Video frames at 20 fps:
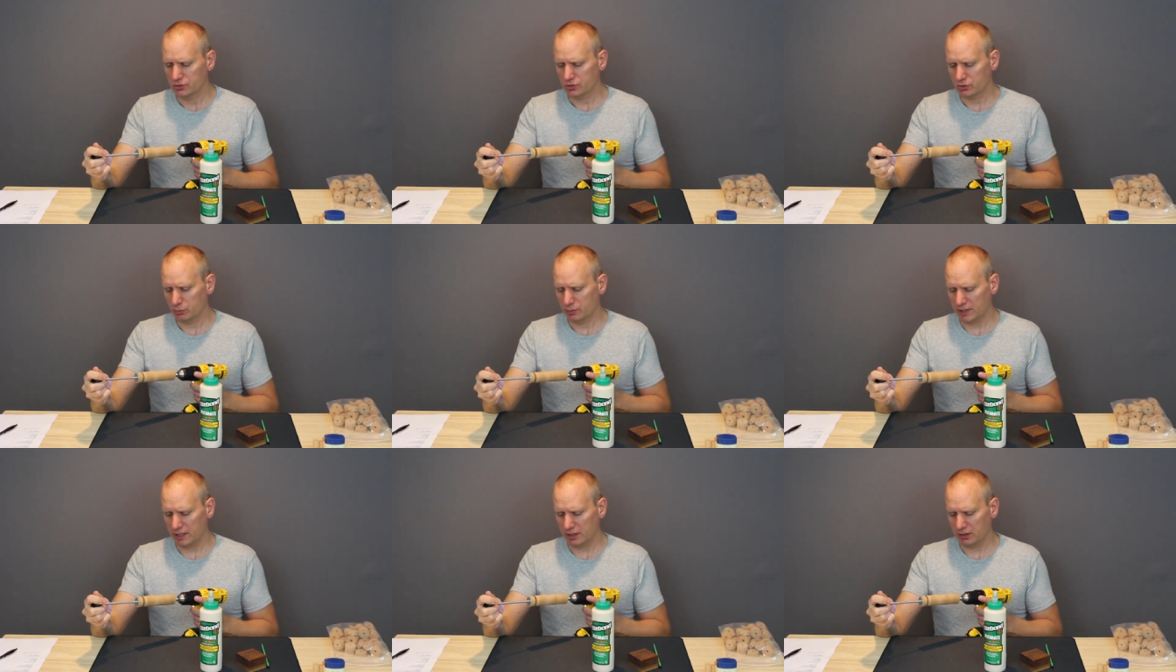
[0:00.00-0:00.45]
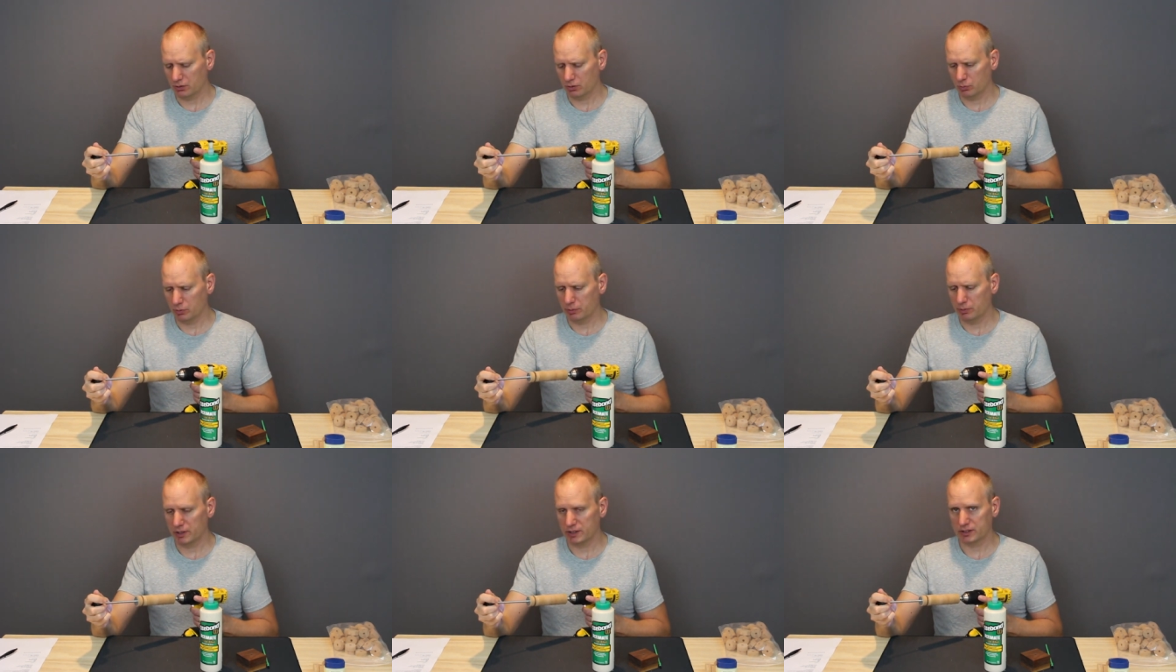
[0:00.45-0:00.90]
So we
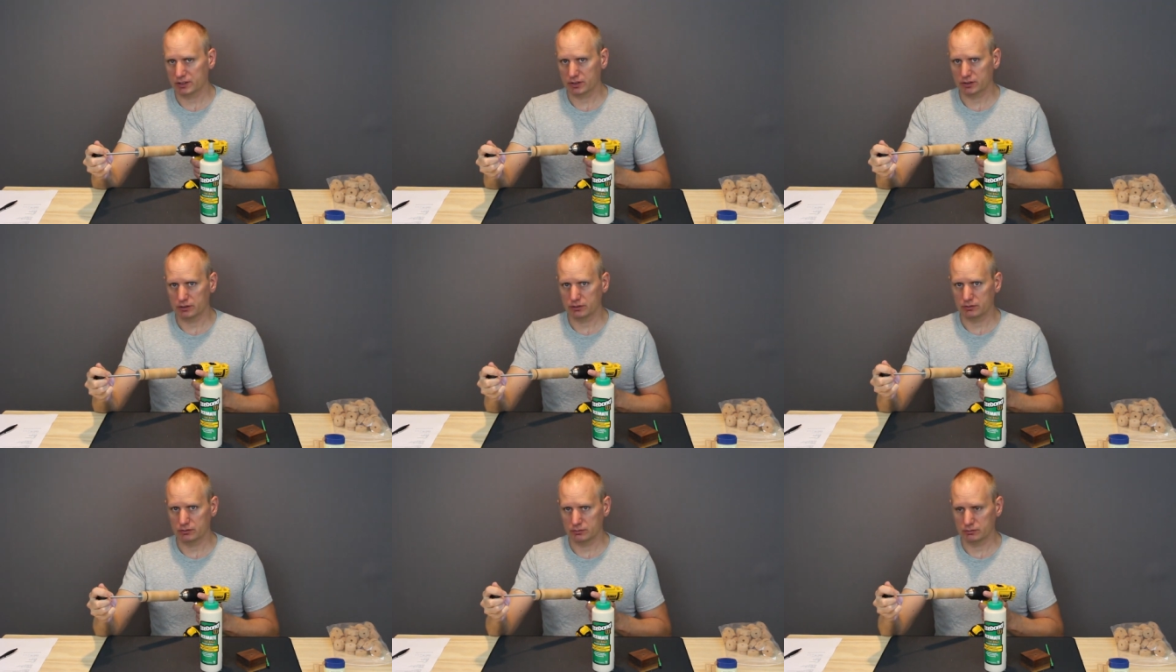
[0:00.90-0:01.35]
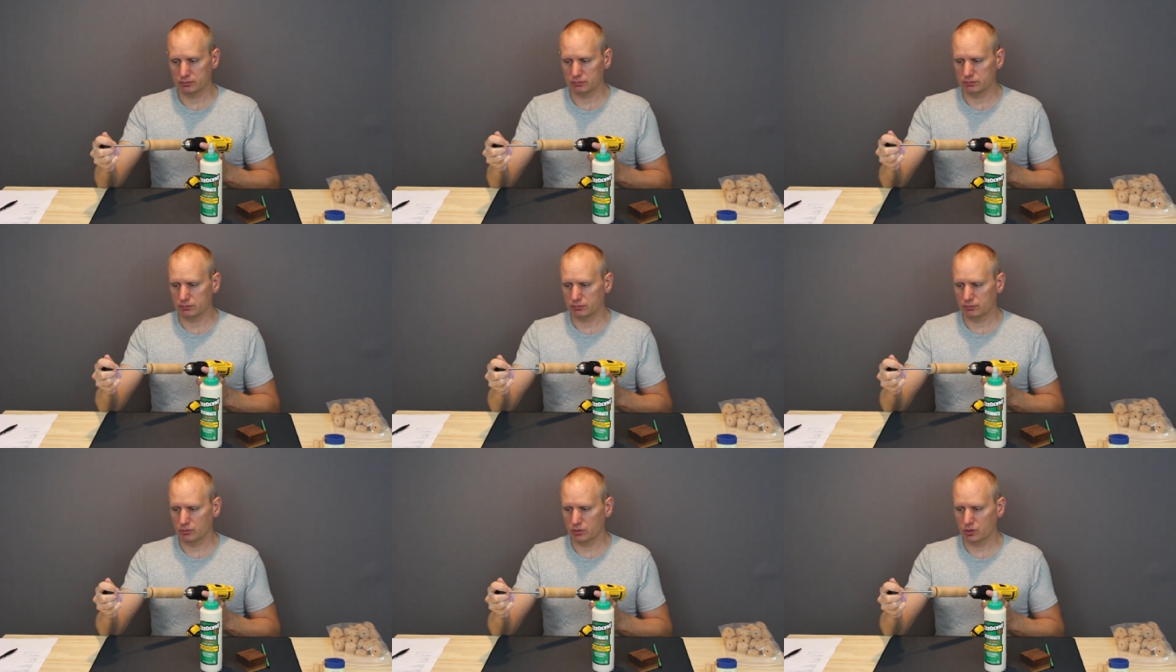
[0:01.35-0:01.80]
want to
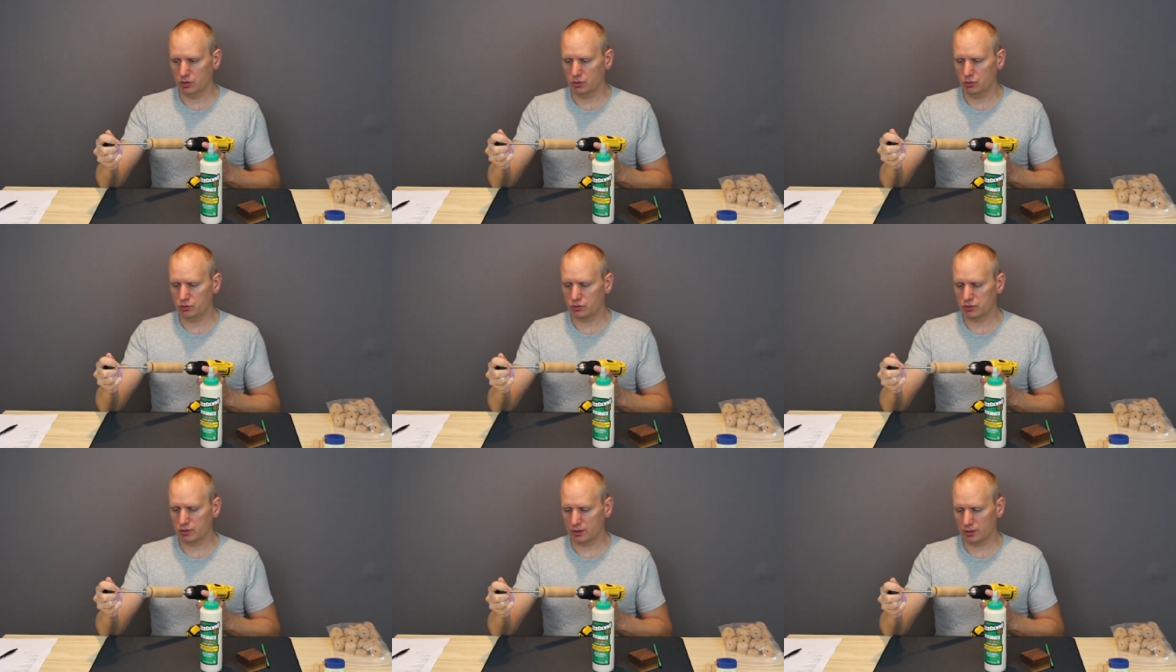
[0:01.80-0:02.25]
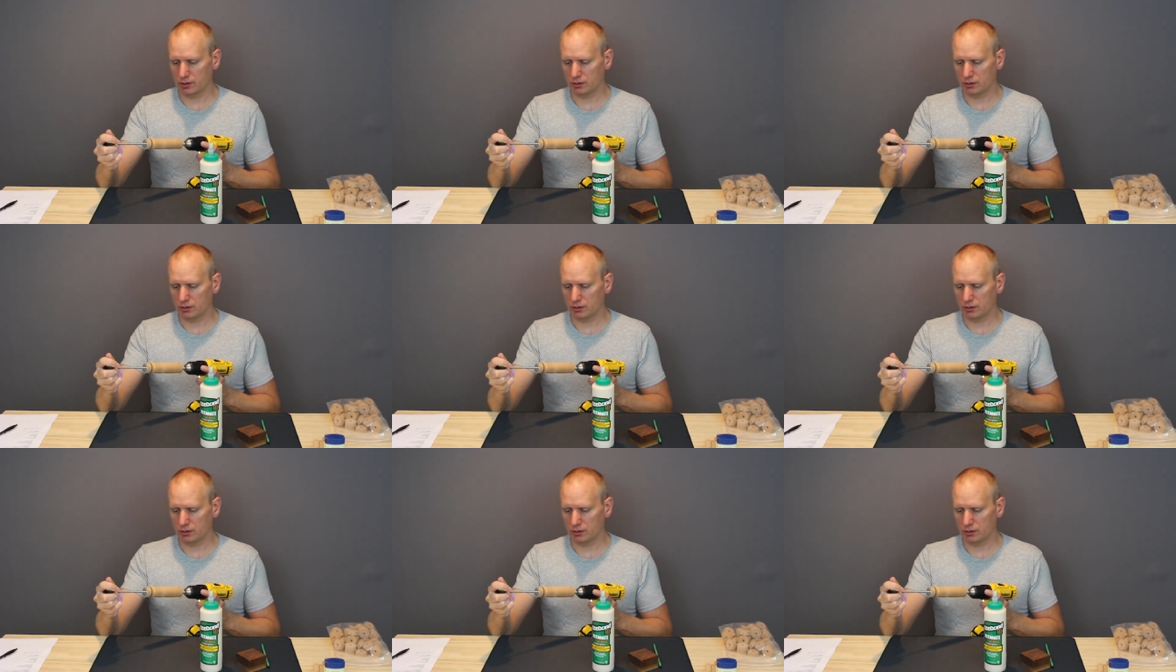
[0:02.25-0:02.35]
use